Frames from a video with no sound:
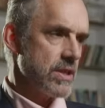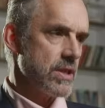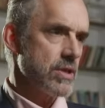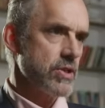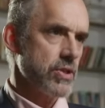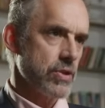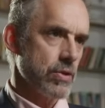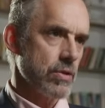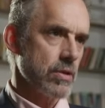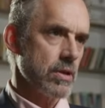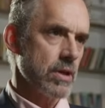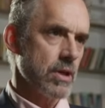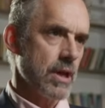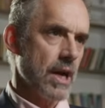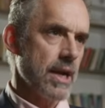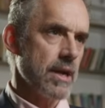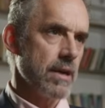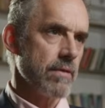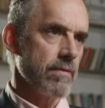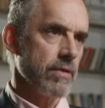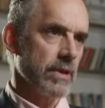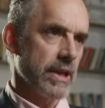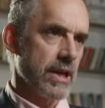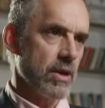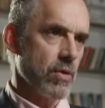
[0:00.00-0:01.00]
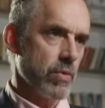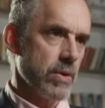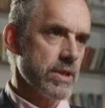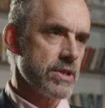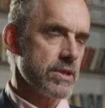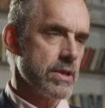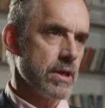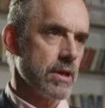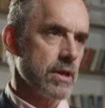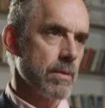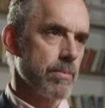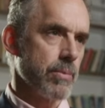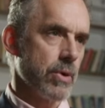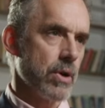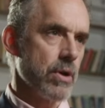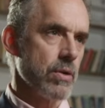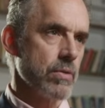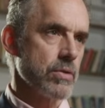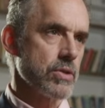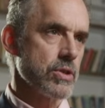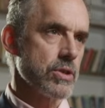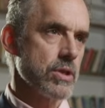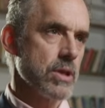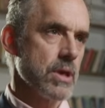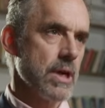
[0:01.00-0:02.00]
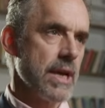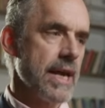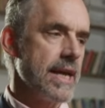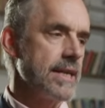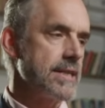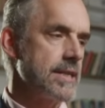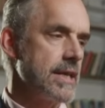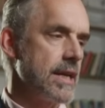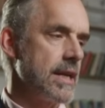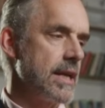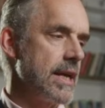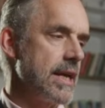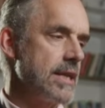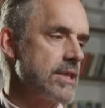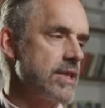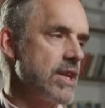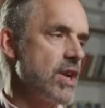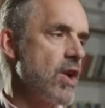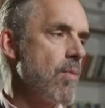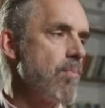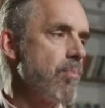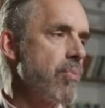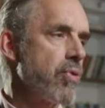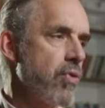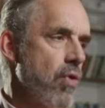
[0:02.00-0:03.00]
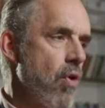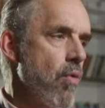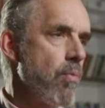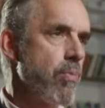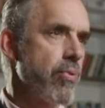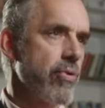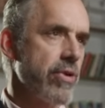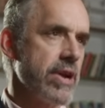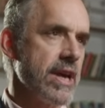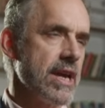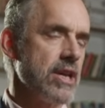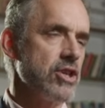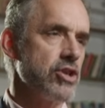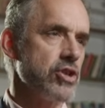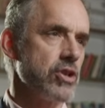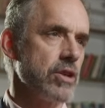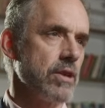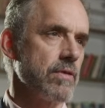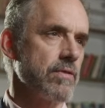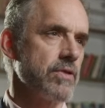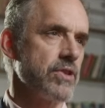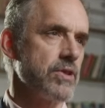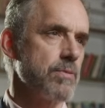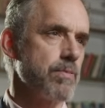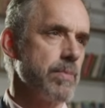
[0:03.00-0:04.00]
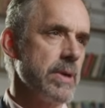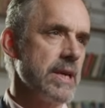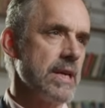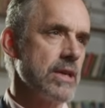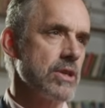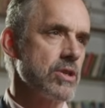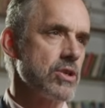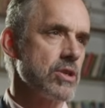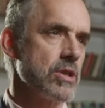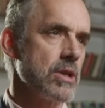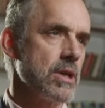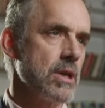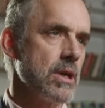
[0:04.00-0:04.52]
a certain kind of linguistic approach. It's an appropriation of speech.